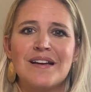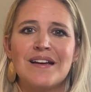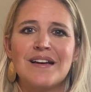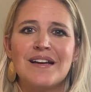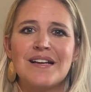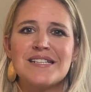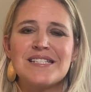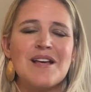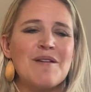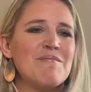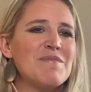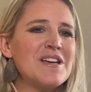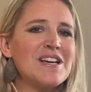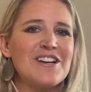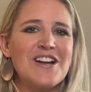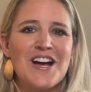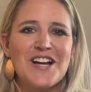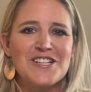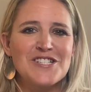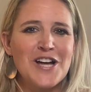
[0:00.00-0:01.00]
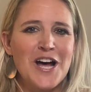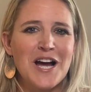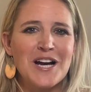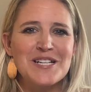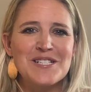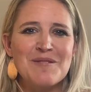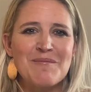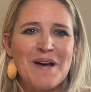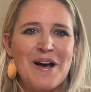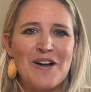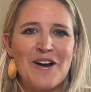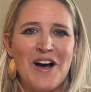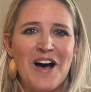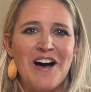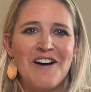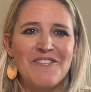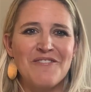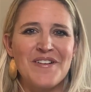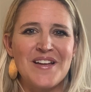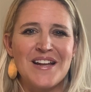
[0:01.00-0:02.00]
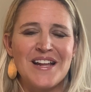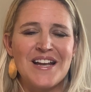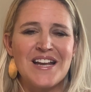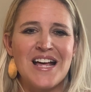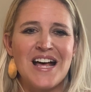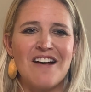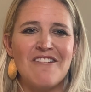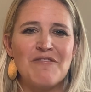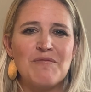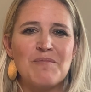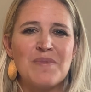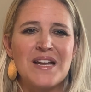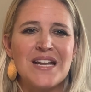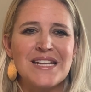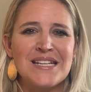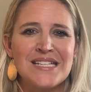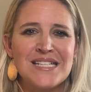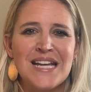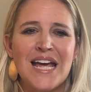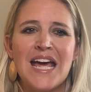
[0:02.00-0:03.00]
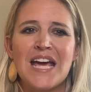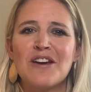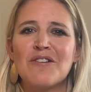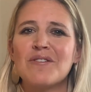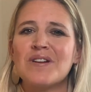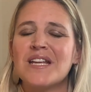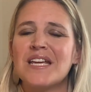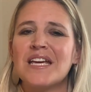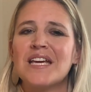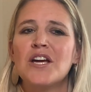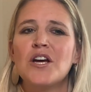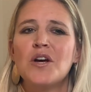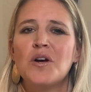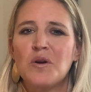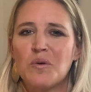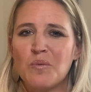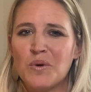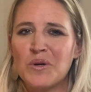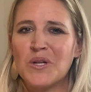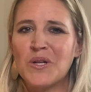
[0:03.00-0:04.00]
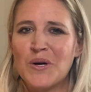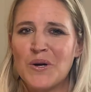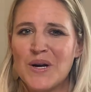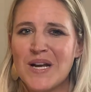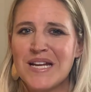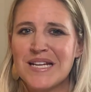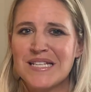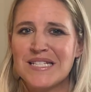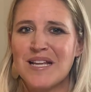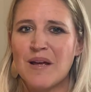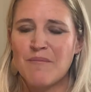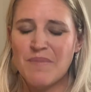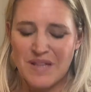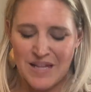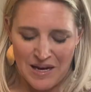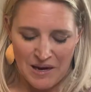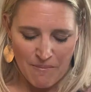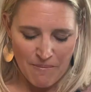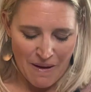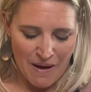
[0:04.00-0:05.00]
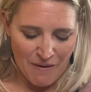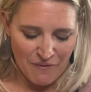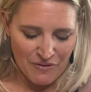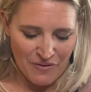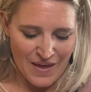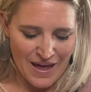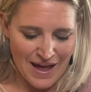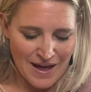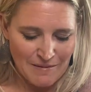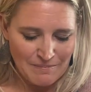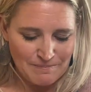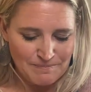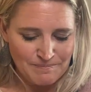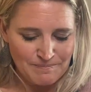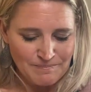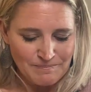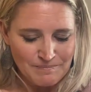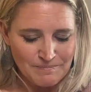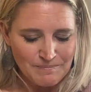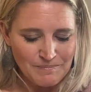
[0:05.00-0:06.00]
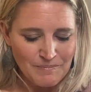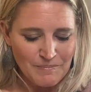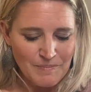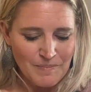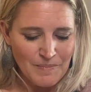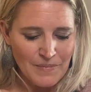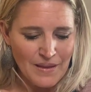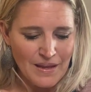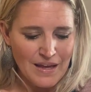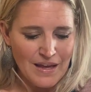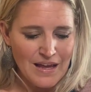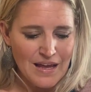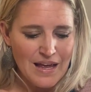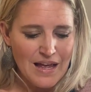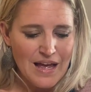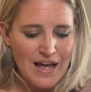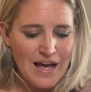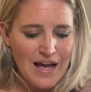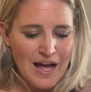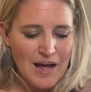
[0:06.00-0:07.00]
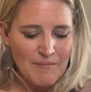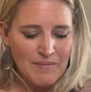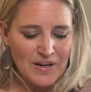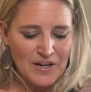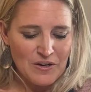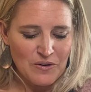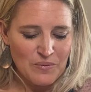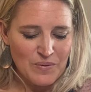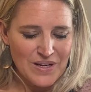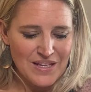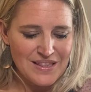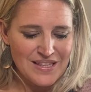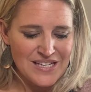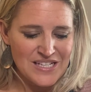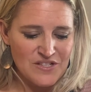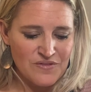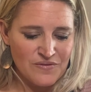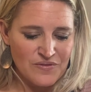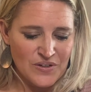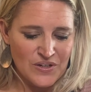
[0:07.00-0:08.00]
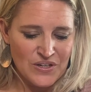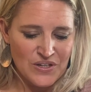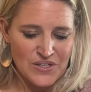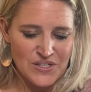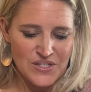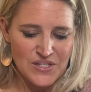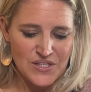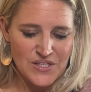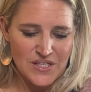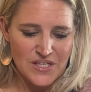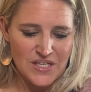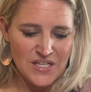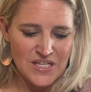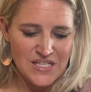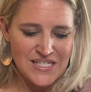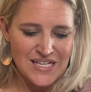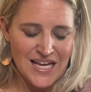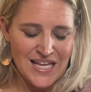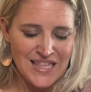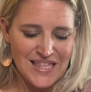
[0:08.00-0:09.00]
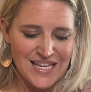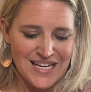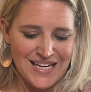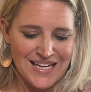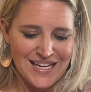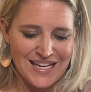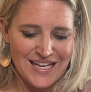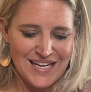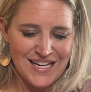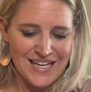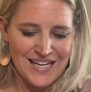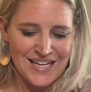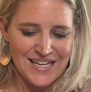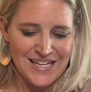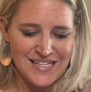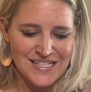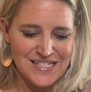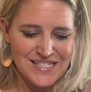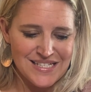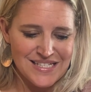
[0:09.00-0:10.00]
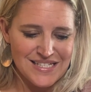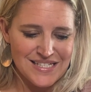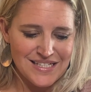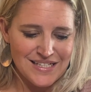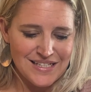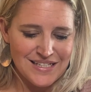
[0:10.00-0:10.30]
Something not talked about often enough, but integrity. We're learning something about that. I'm going to read this verse as I think it's